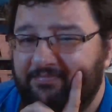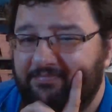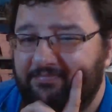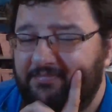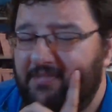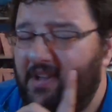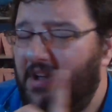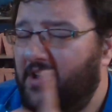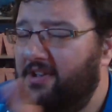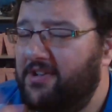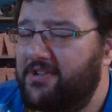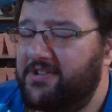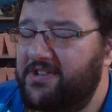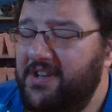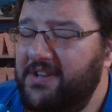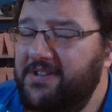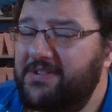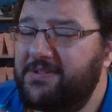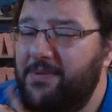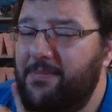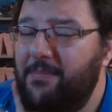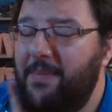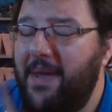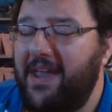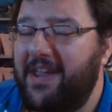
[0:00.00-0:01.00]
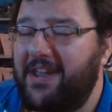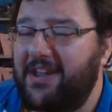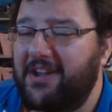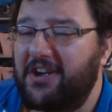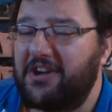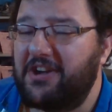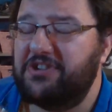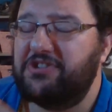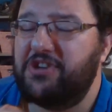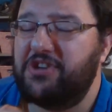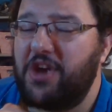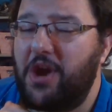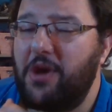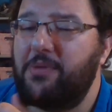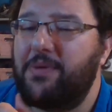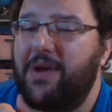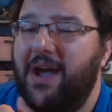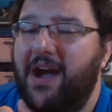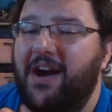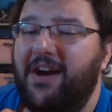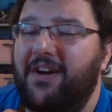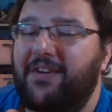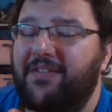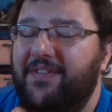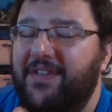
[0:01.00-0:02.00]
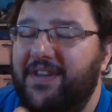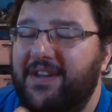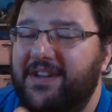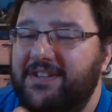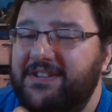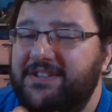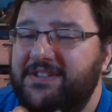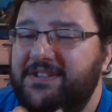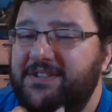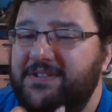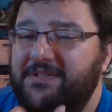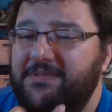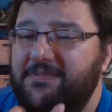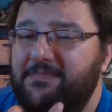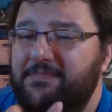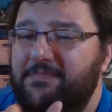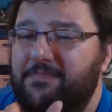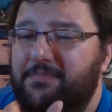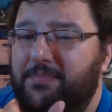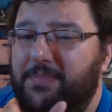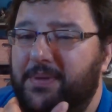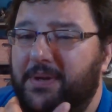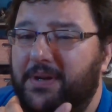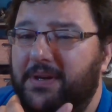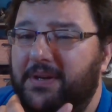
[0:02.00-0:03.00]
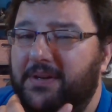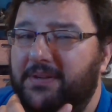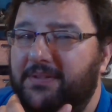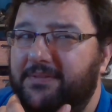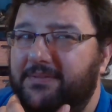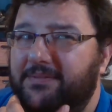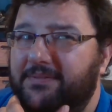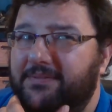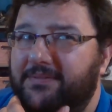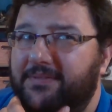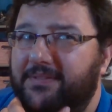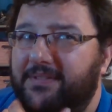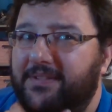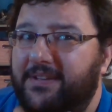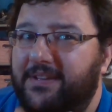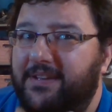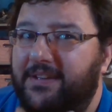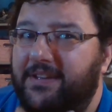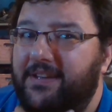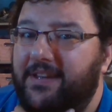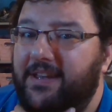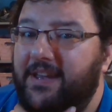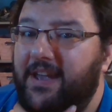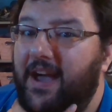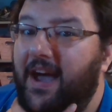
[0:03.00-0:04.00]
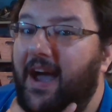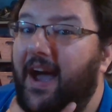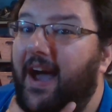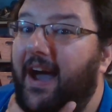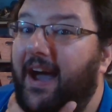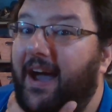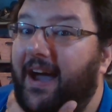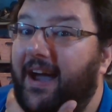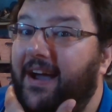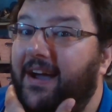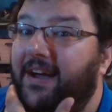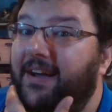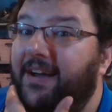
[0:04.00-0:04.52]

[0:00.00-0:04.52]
Now, you seem to be making a joke out of this, but yeah,